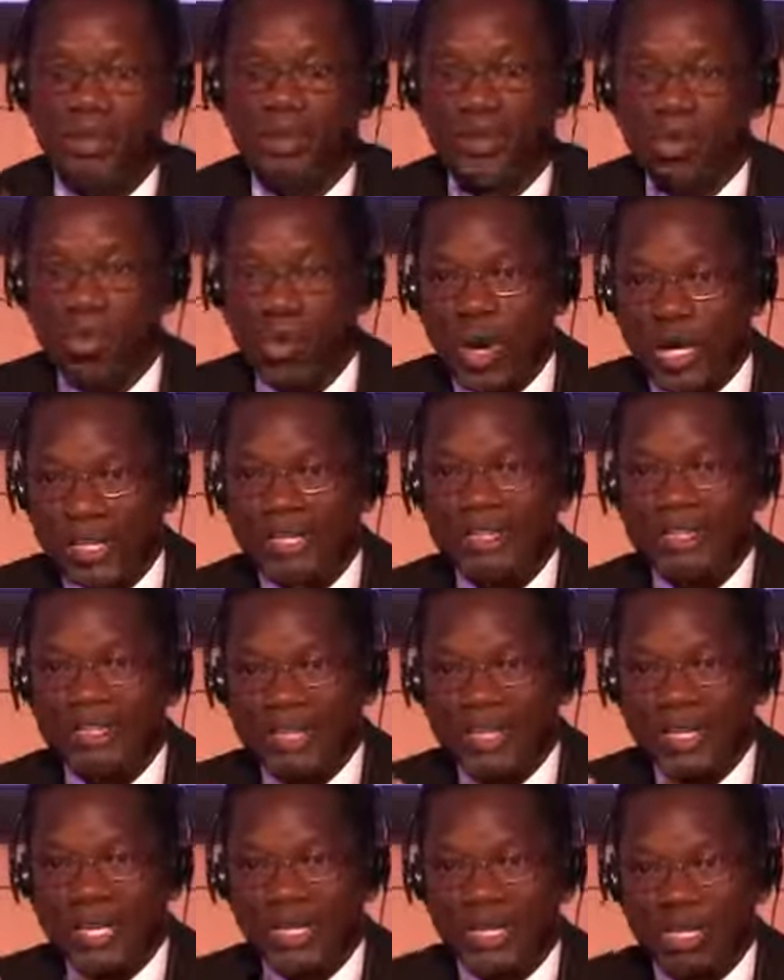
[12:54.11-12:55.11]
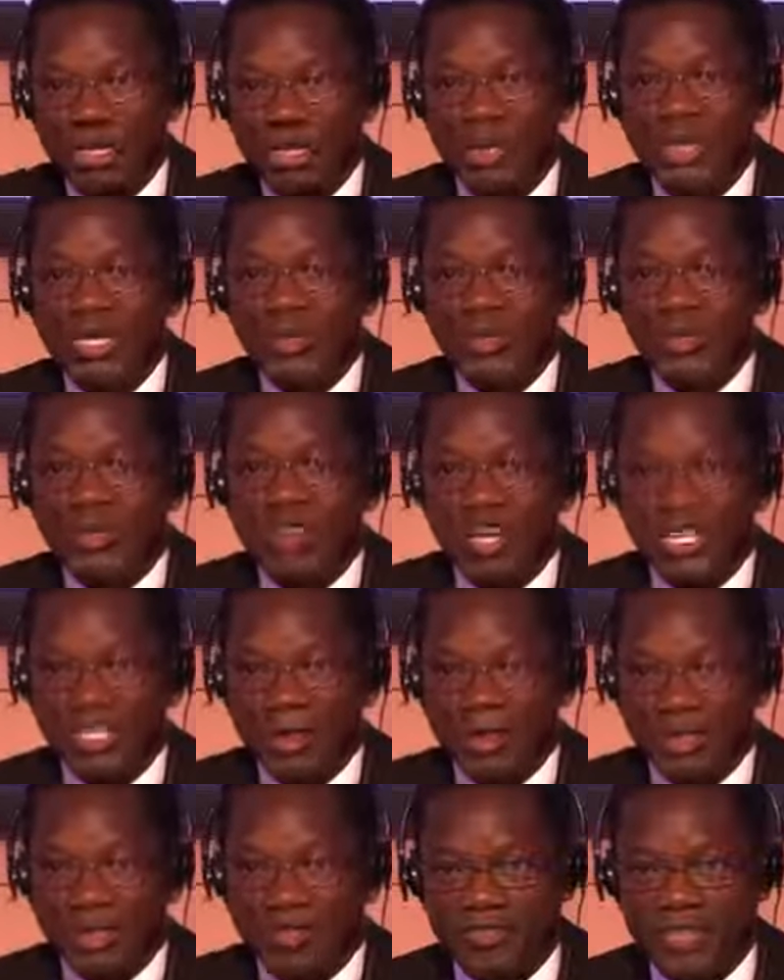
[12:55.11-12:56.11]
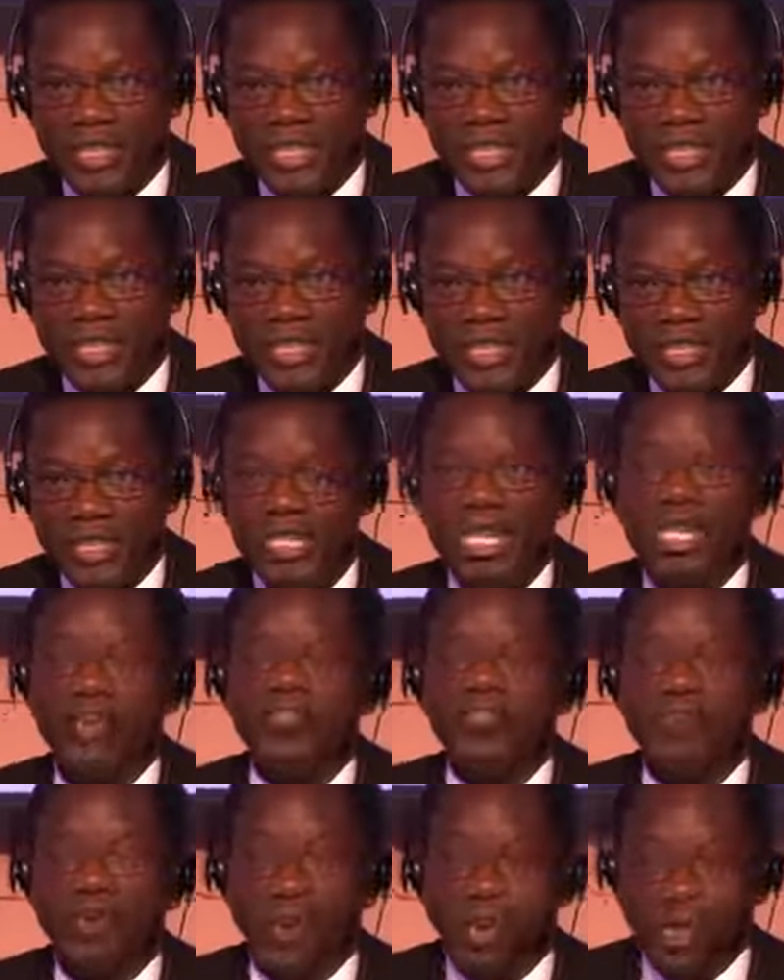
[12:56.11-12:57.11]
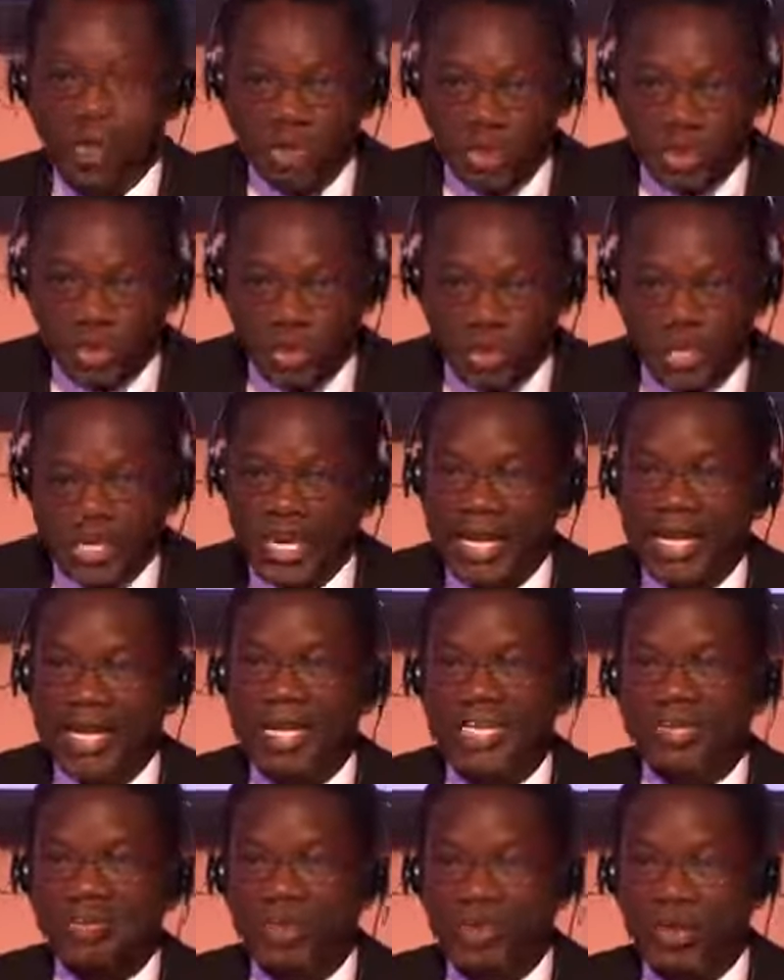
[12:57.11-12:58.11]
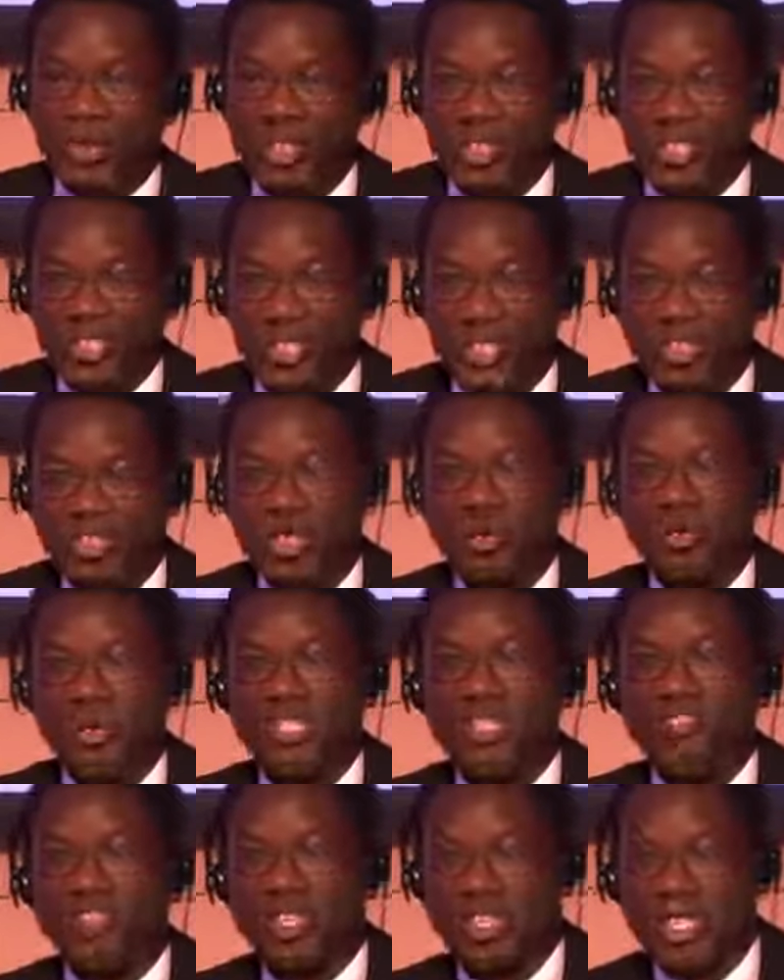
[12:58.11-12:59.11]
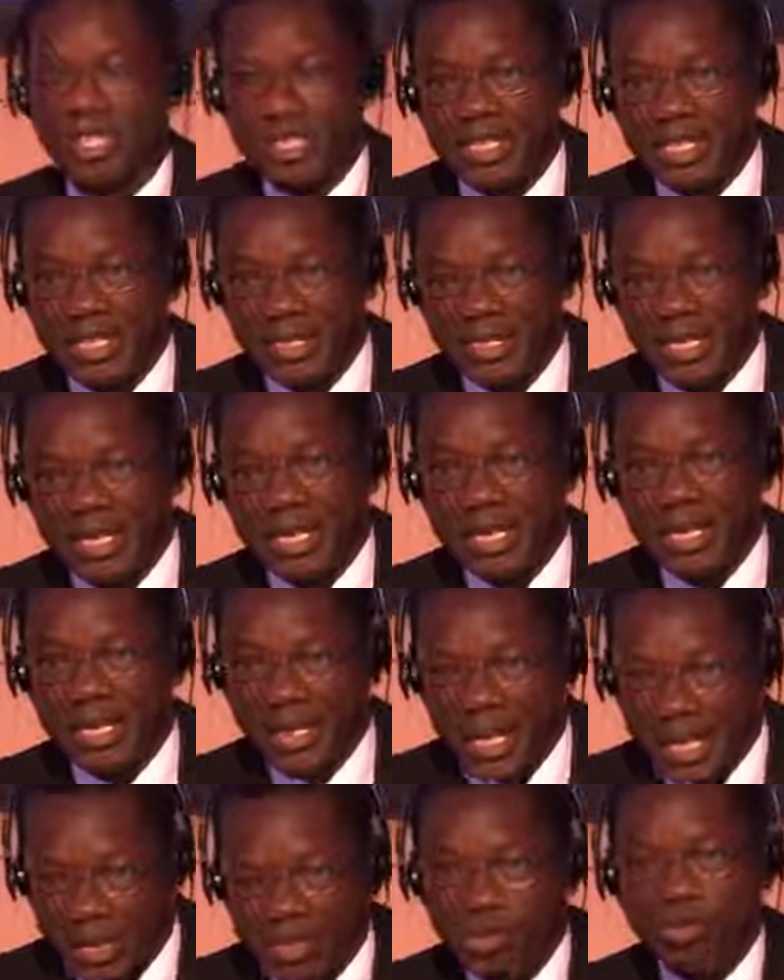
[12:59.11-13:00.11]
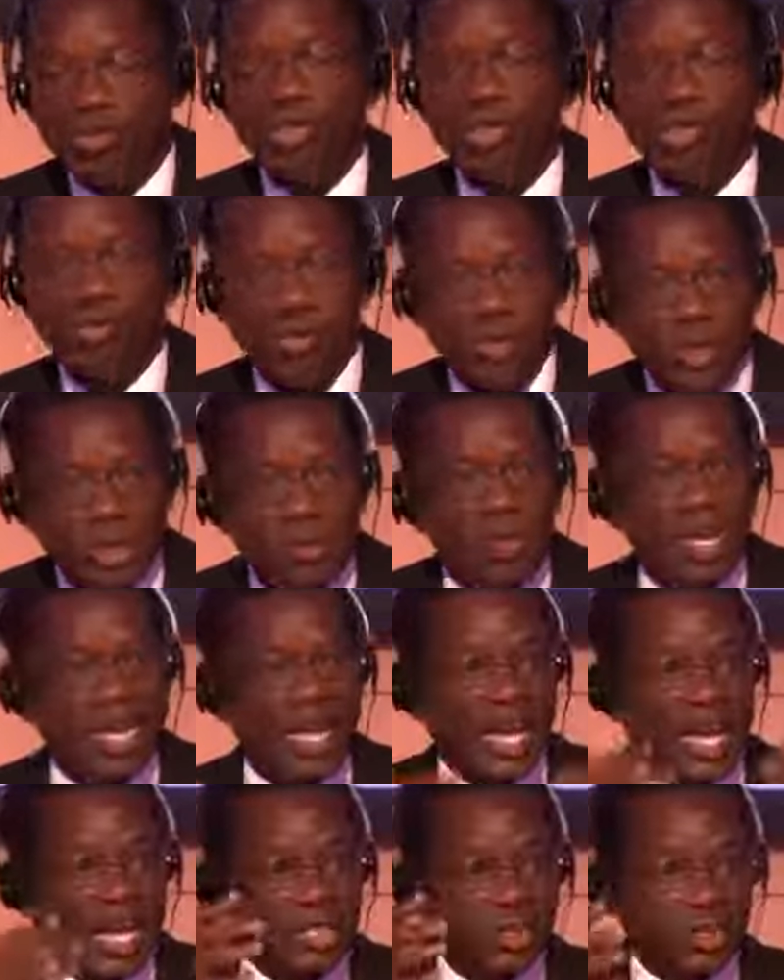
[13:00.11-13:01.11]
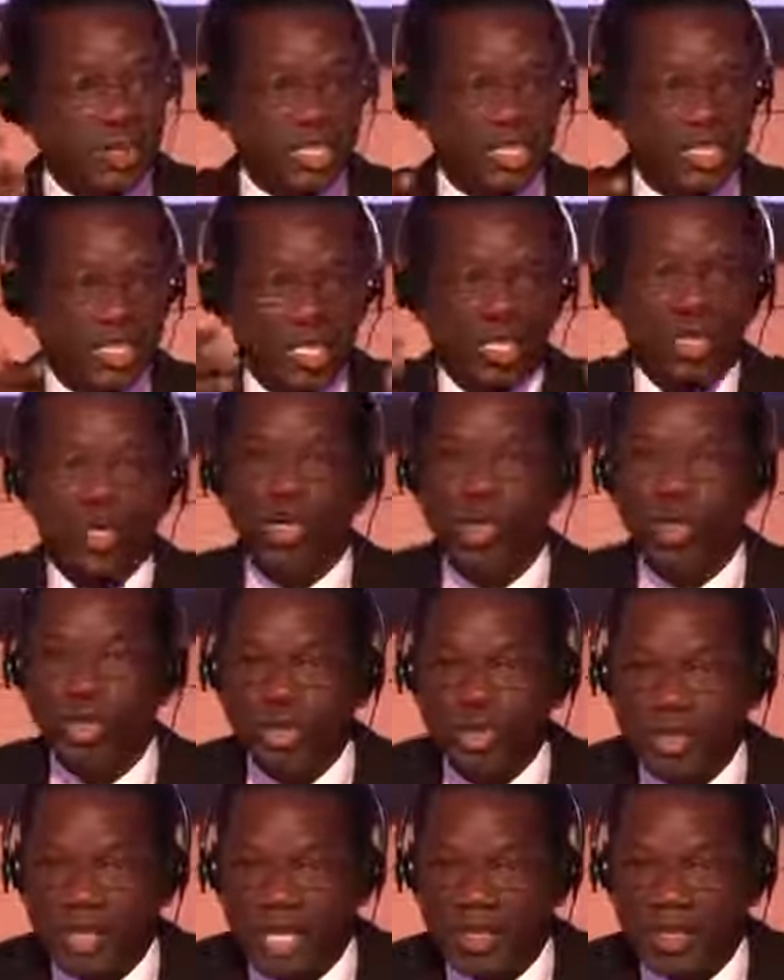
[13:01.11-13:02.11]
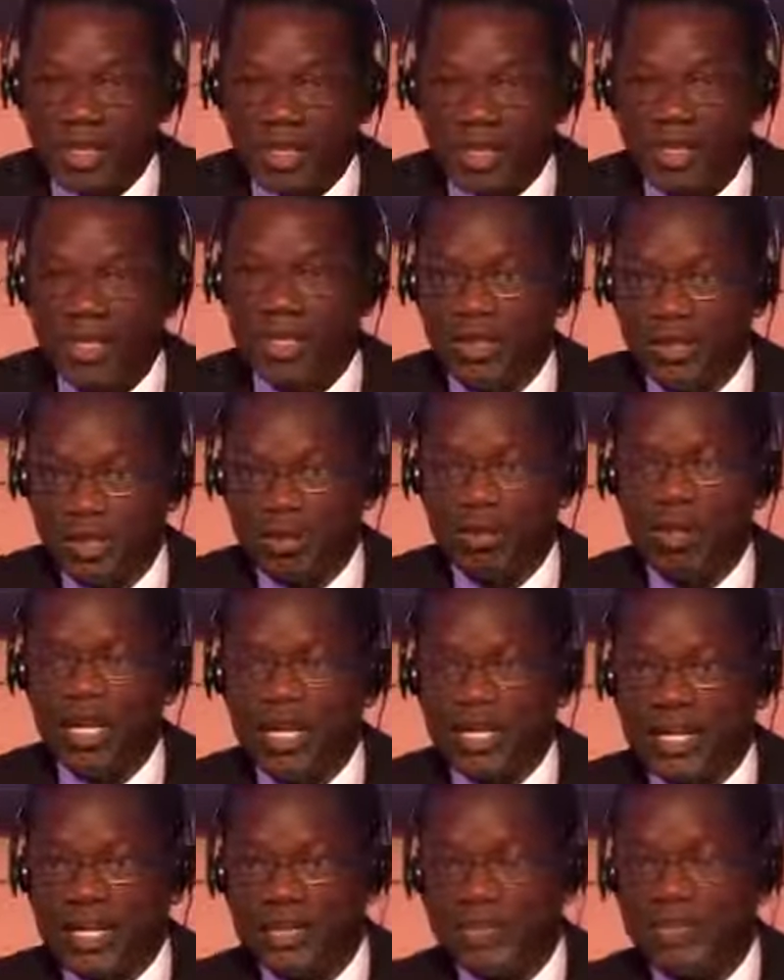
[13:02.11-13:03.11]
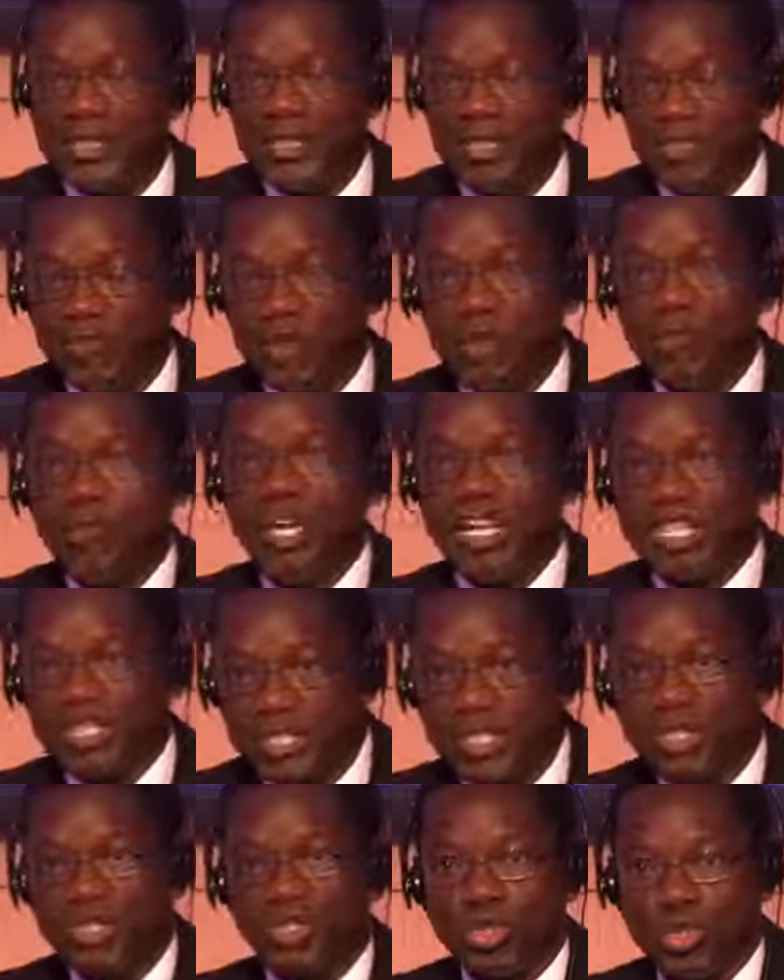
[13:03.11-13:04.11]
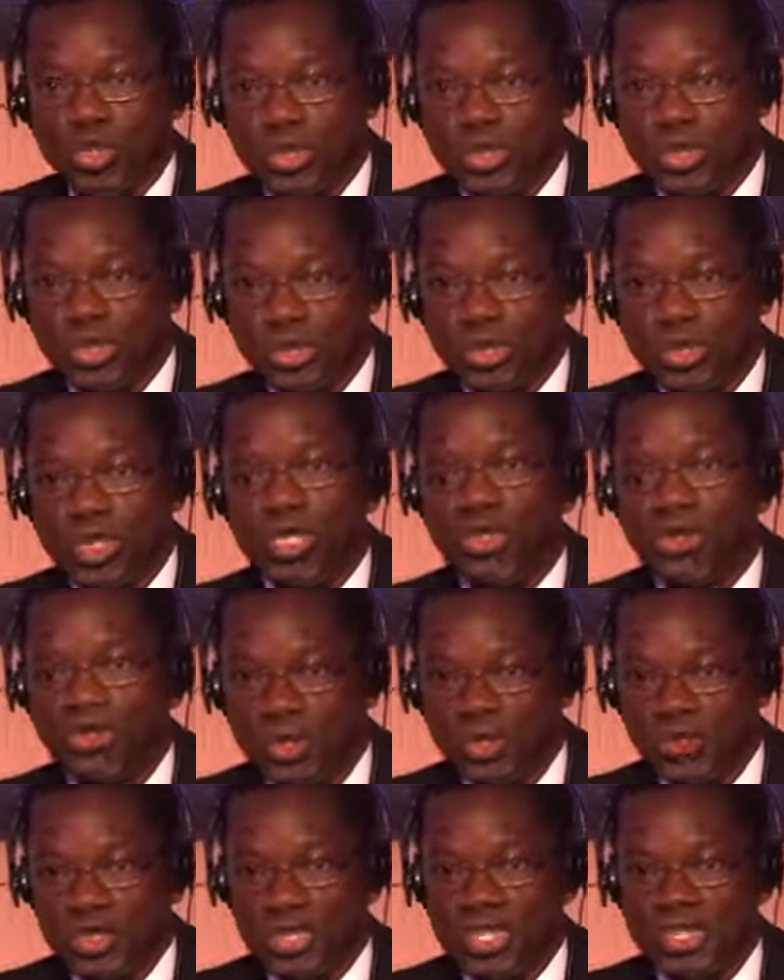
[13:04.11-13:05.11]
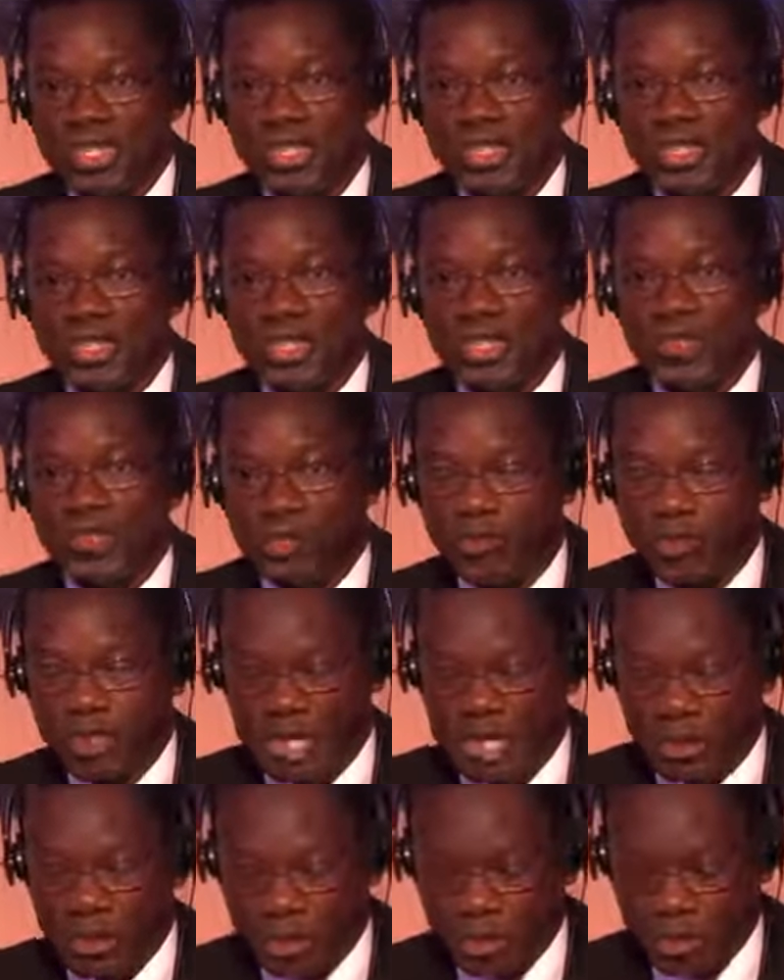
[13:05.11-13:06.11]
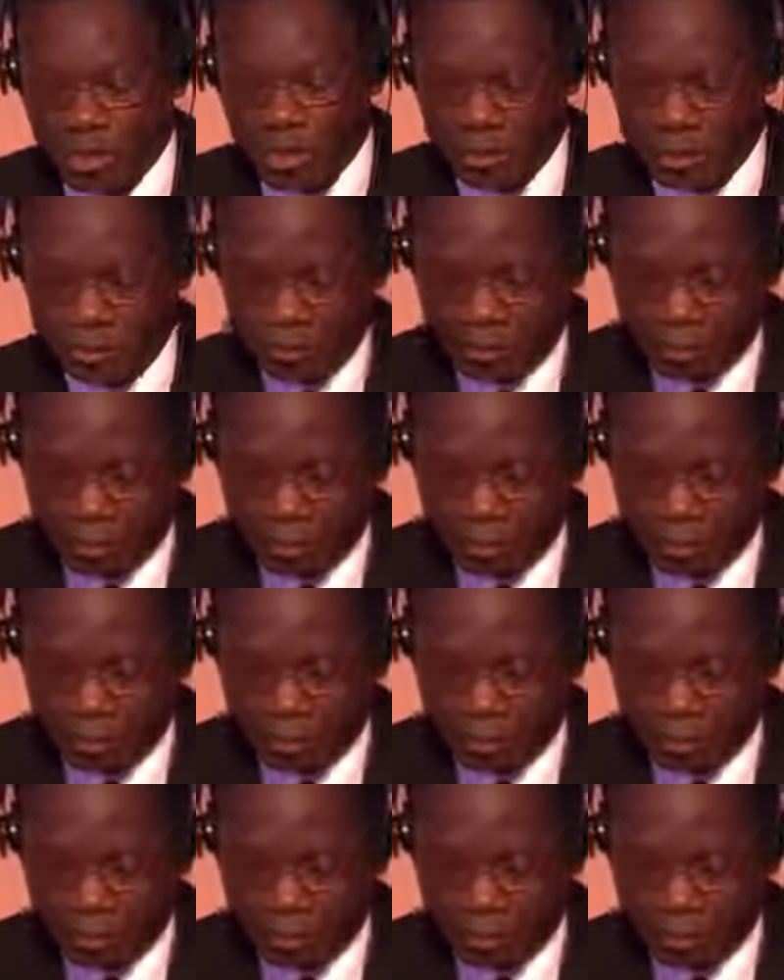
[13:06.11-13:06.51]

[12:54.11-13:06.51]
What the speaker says: what they are doing with Exporta Fácil, if also they are experiencing some difficulties that we may address all together to make it the best solution for the industry, for the economy.